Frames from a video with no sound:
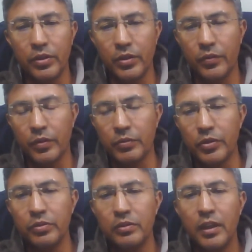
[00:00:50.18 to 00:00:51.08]
from
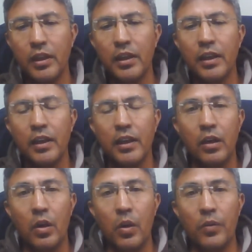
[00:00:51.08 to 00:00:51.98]
you,
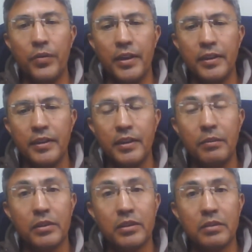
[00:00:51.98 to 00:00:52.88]
then he
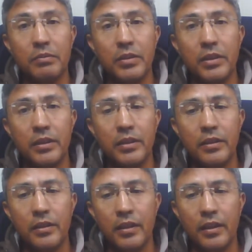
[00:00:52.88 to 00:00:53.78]
must
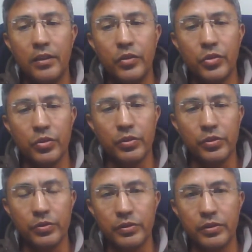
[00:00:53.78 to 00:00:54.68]
be neutral
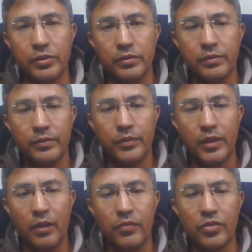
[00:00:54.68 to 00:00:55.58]
towards you.
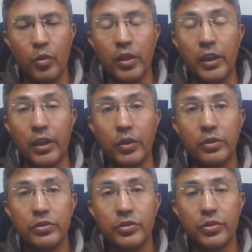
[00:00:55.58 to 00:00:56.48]
If someone
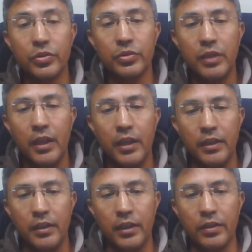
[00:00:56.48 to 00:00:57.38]
ignores you
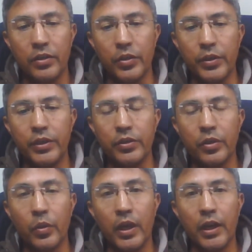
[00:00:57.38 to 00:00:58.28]
in the corridor
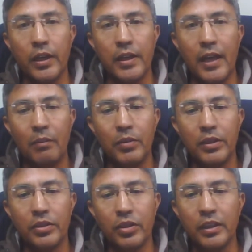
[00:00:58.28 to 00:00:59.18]
while happily
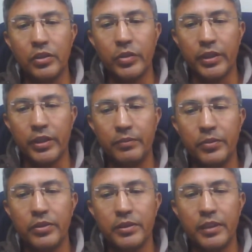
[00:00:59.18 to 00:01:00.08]
talking to another
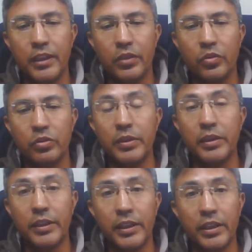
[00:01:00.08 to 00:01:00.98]
person, he could be
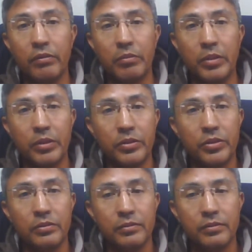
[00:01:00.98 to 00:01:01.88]
negative about you.